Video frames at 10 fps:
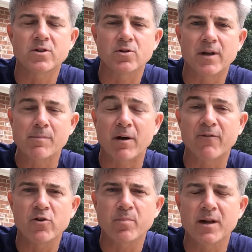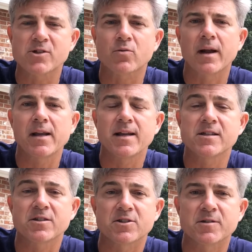to get my food plots ready
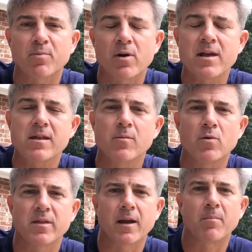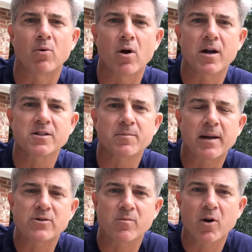is to spray them with a broad
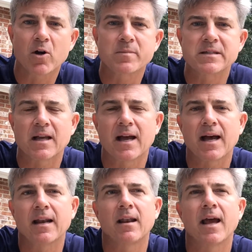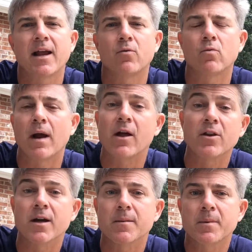spectrum herbicide like
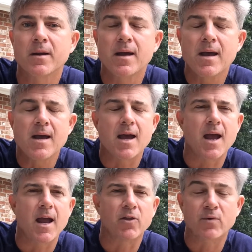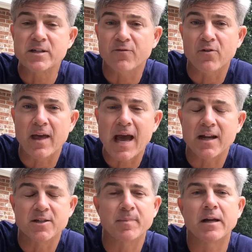Roundup. And the reason for that
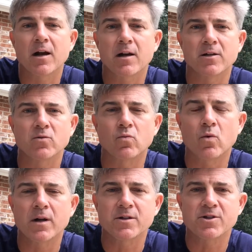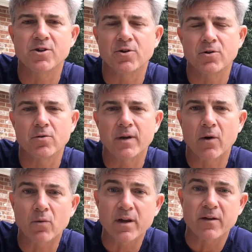is because once you
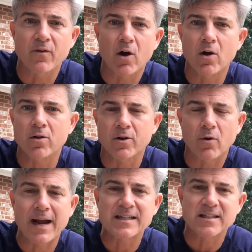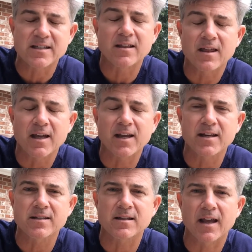get rid of all the grasses and
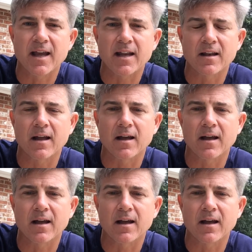things, it